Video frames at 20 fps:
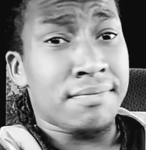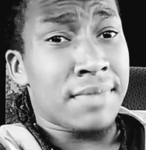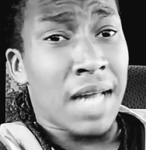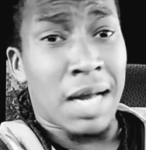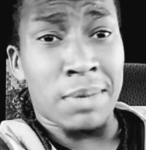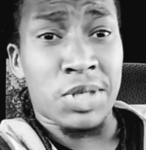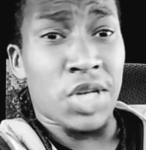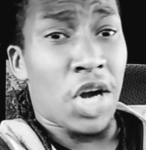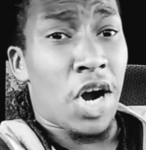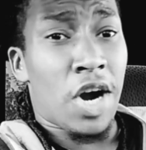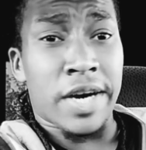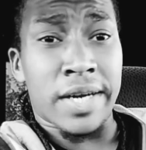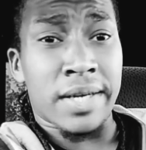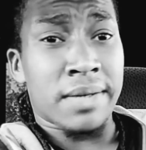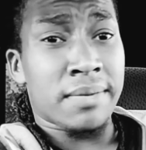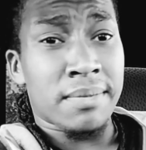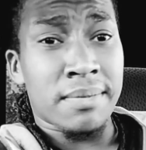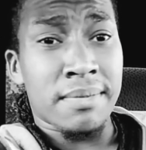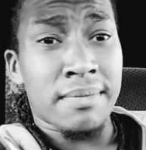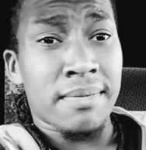I'm sorry.
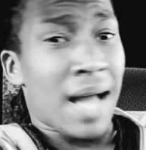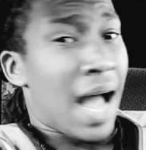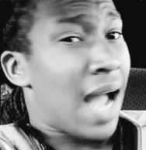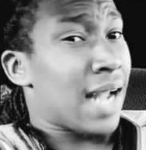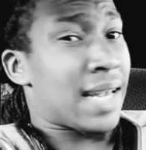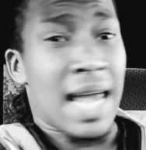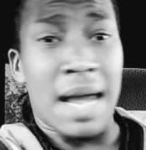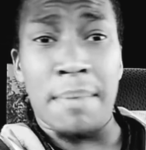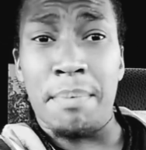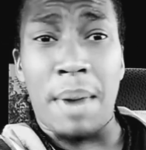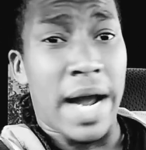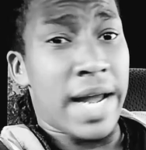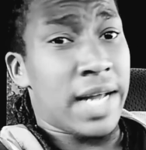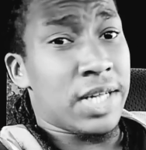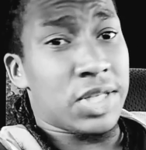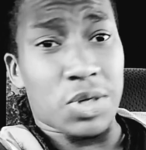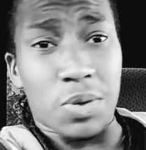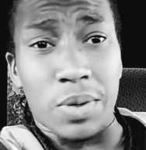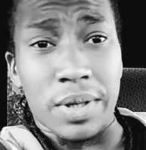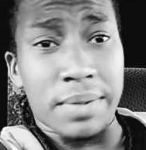I can't buy
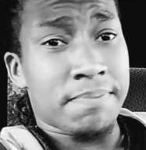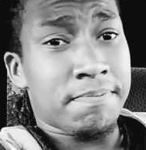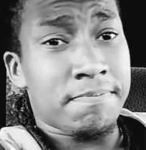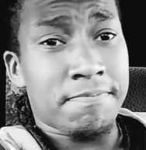into it.